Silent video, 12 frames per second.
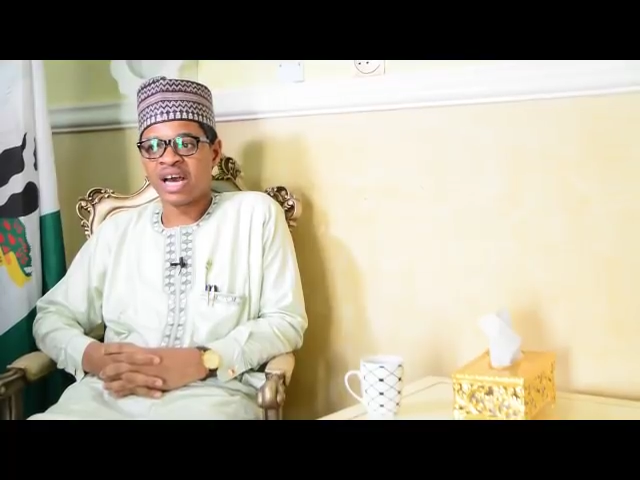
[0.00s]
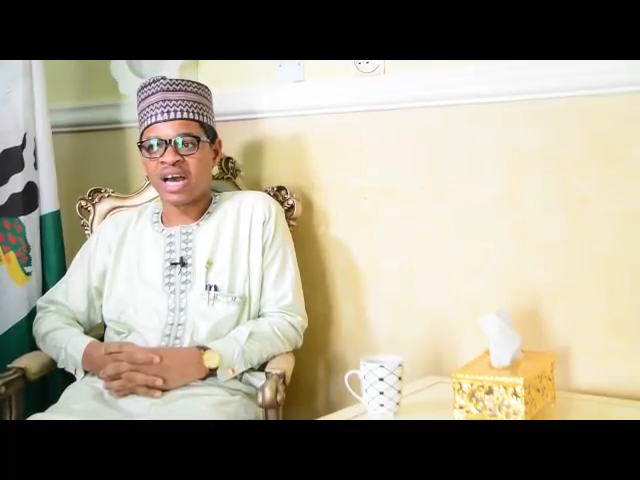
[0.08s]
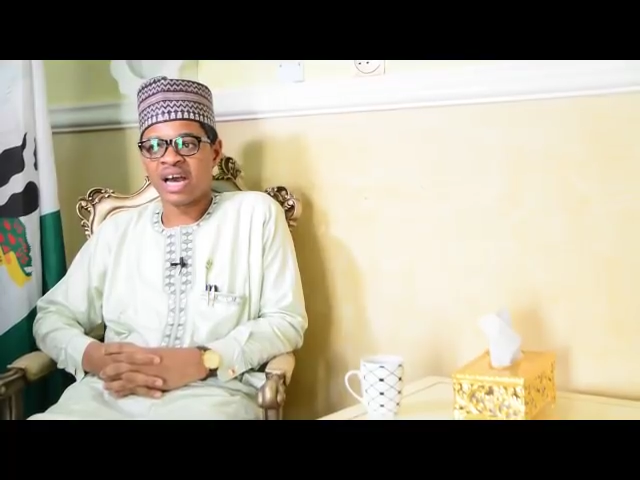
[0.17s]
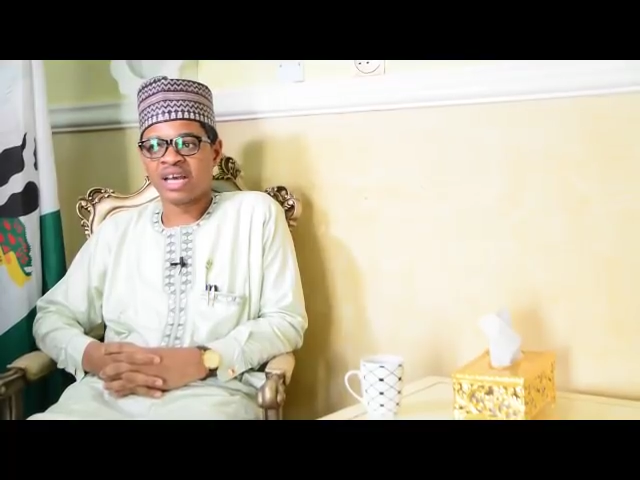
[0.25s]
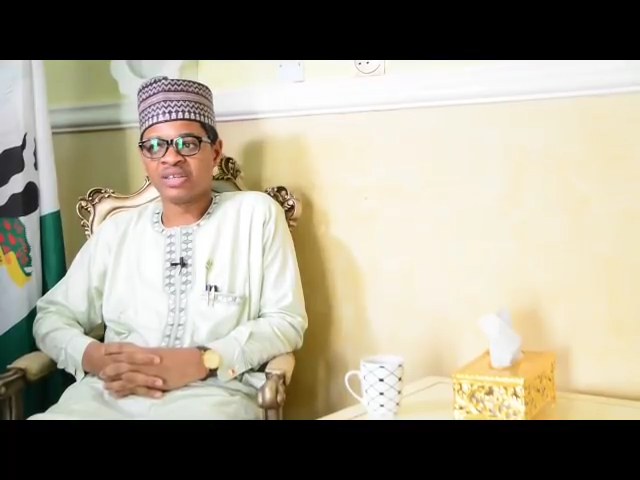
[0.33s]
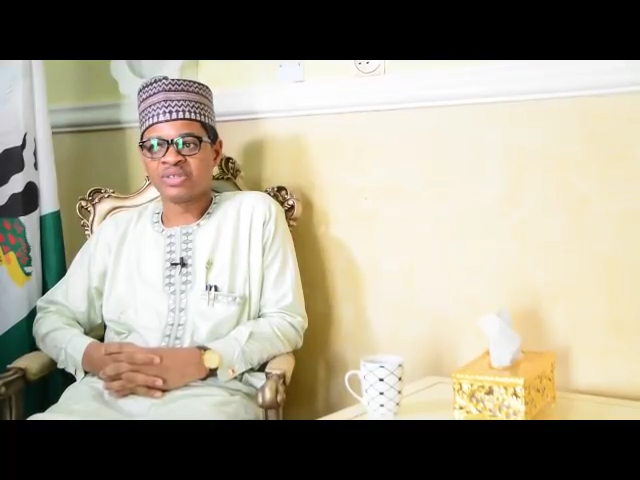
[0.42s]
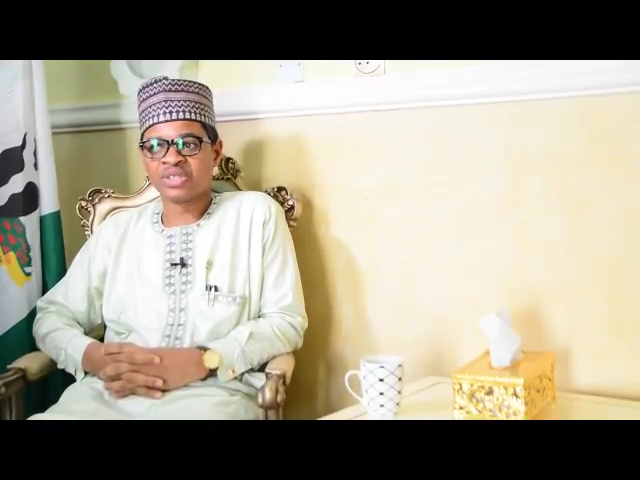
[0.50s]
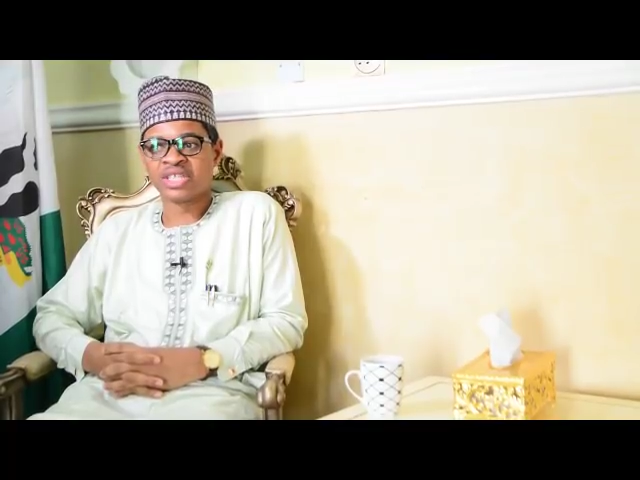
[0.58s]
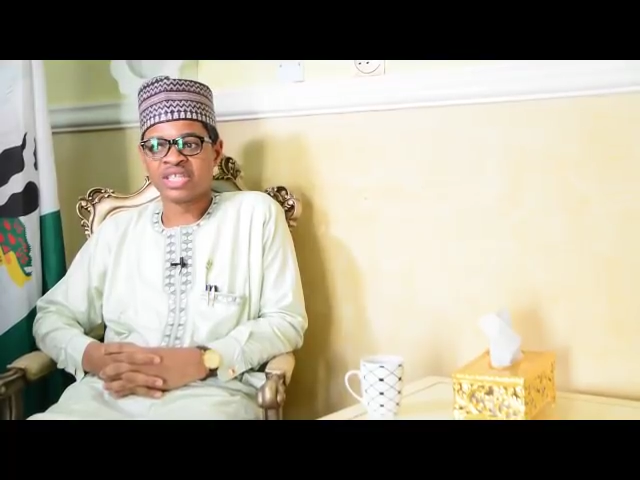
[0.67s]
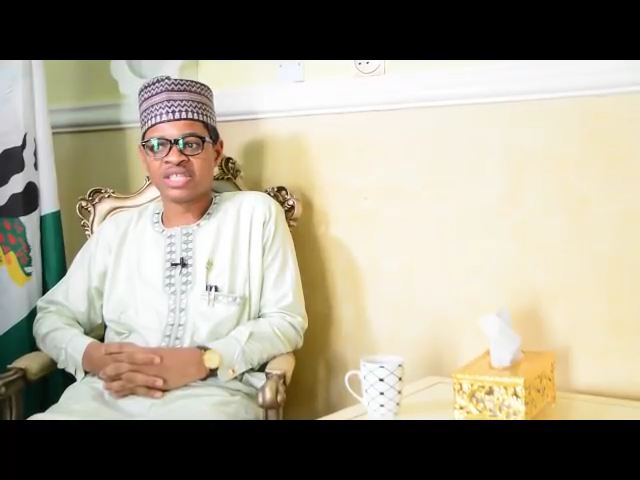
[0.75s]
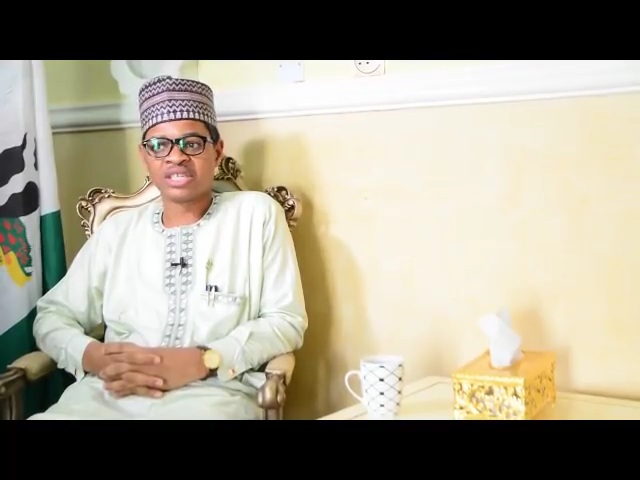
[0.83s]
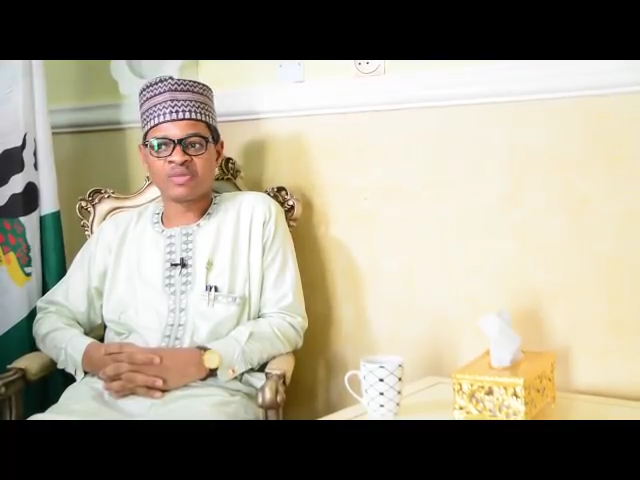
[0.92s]
uh, you
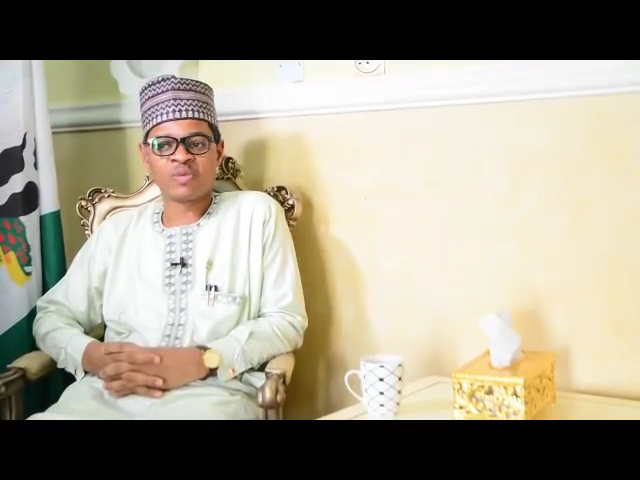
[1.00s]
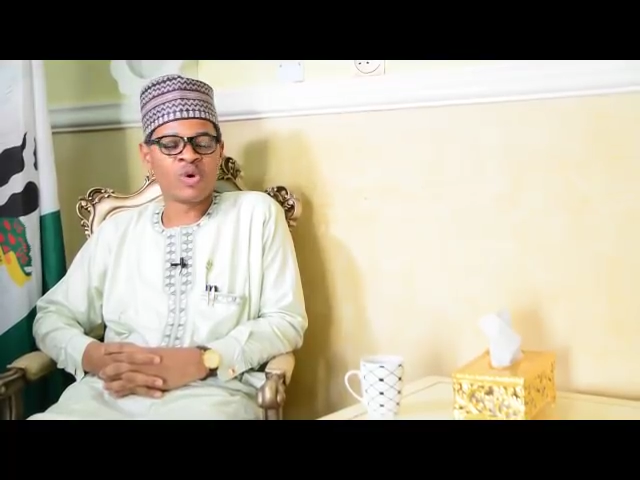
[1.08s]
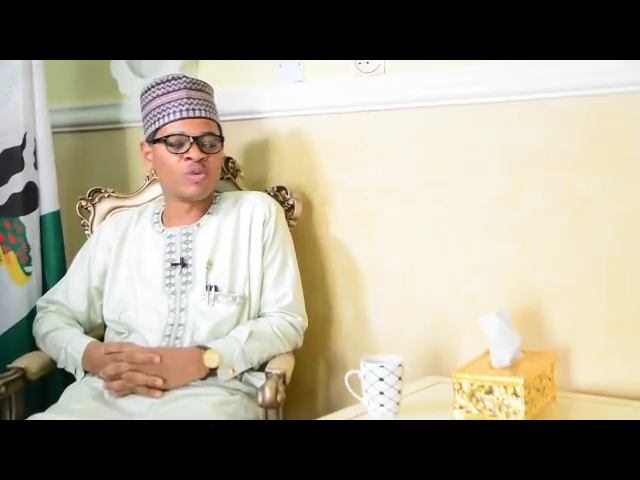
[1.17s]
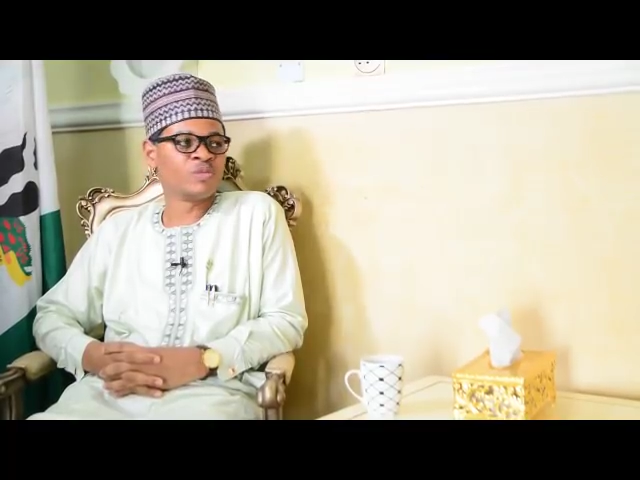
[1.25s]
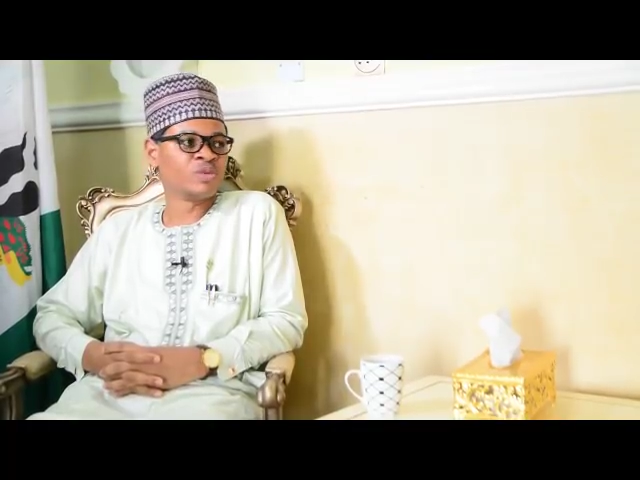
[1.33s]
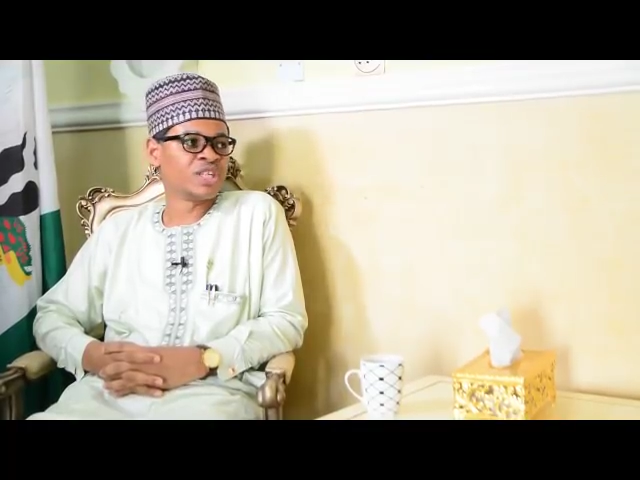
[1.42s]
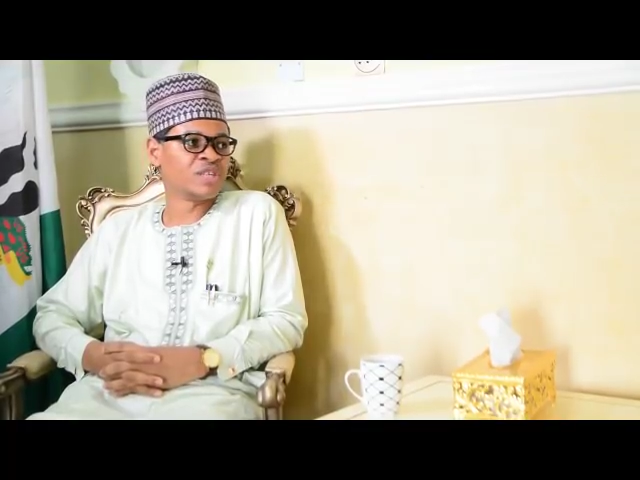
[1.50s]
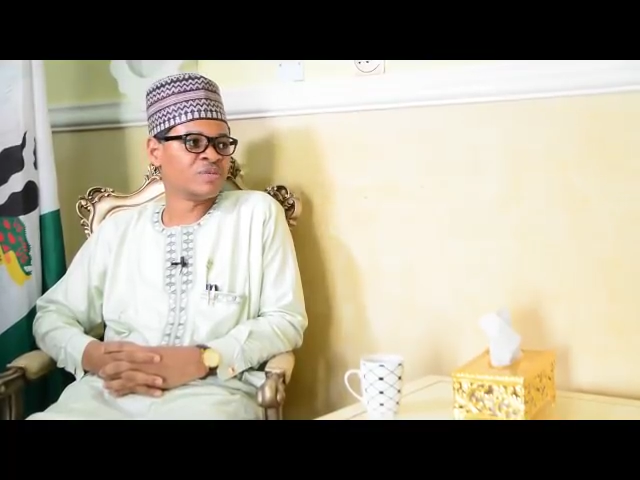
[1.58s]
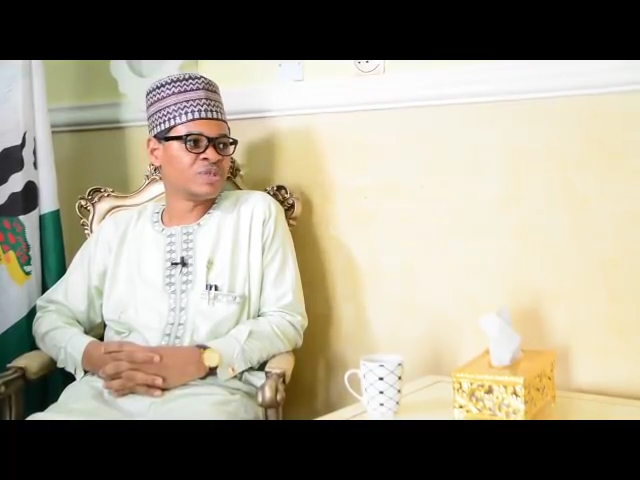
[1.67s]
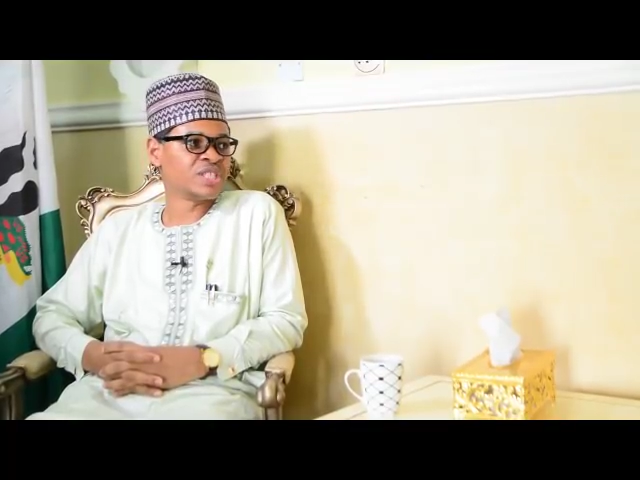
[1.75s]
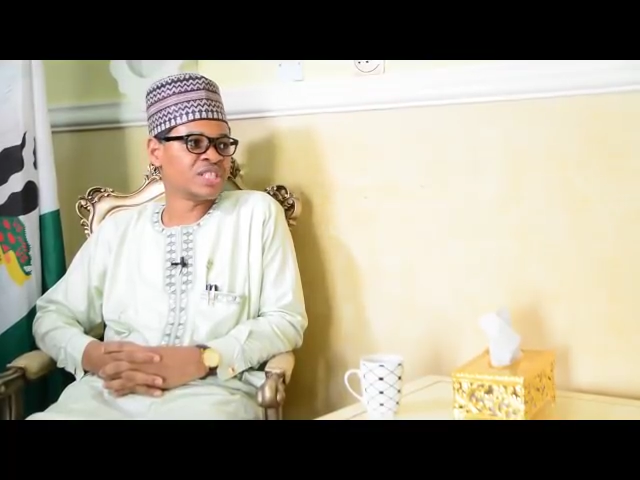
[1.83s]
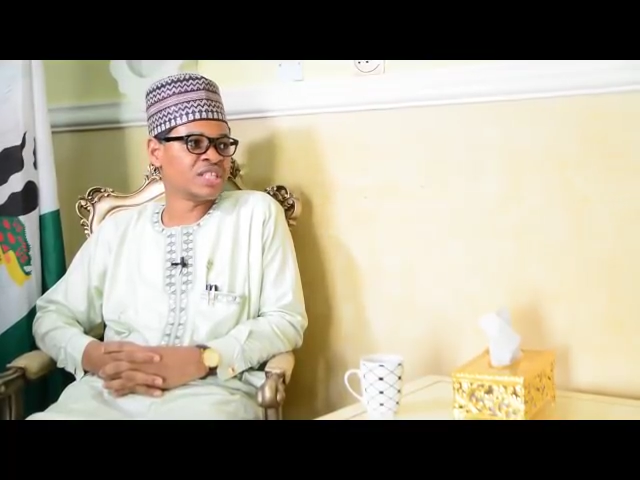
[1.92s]
say the reform
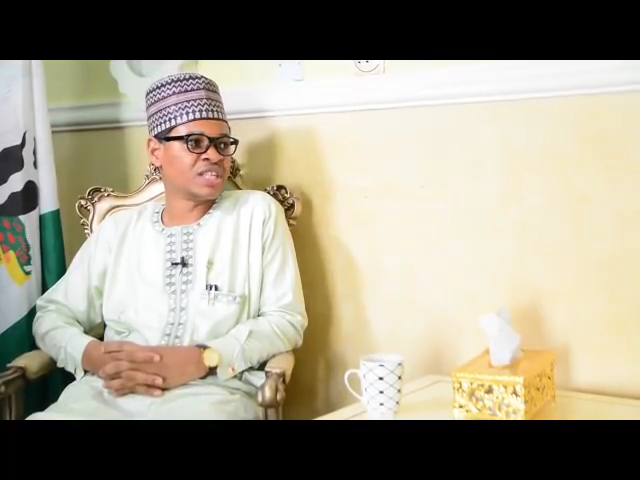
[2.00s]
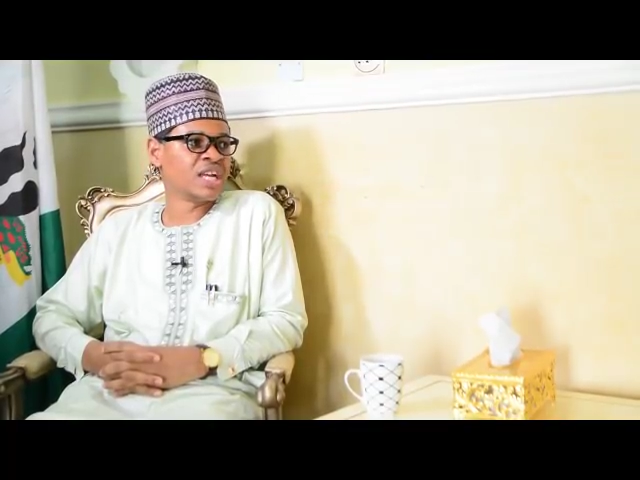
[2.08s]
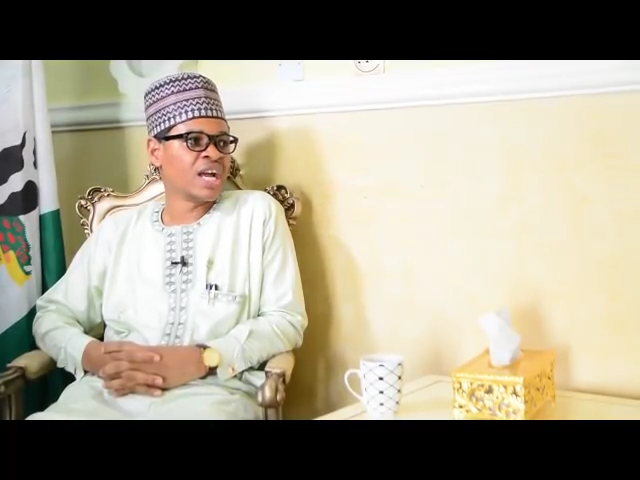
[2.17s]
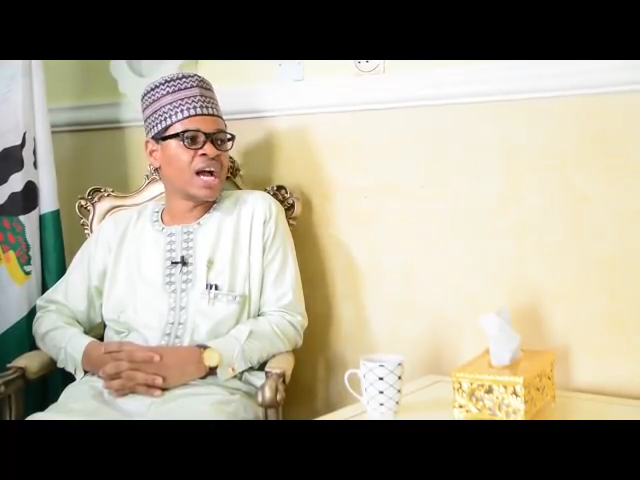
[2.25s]
APC.